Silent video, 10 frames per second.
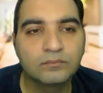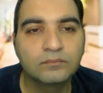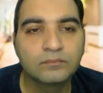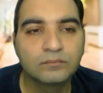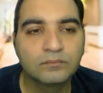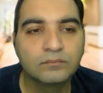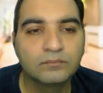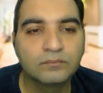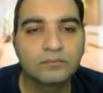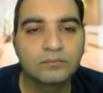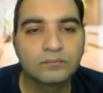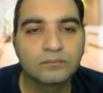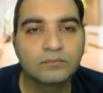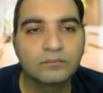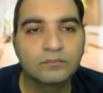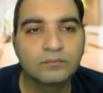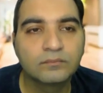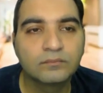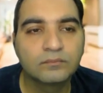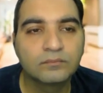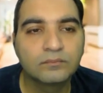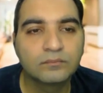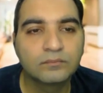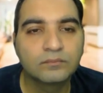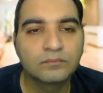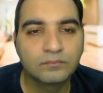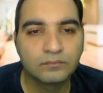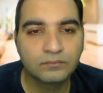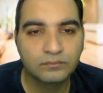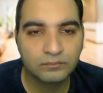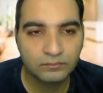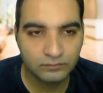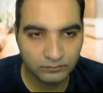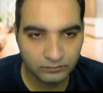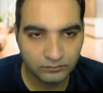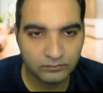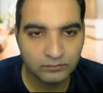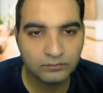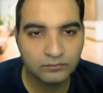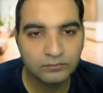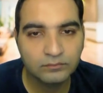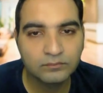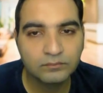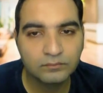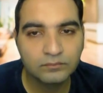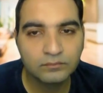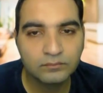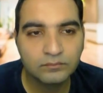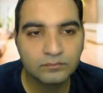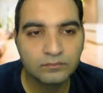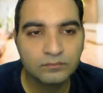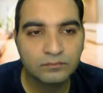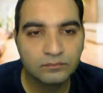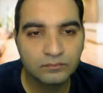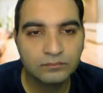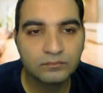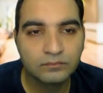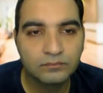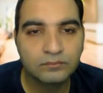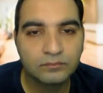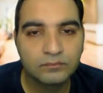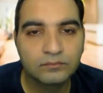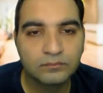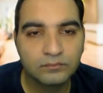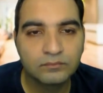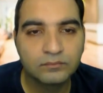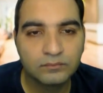The person shown says nothing.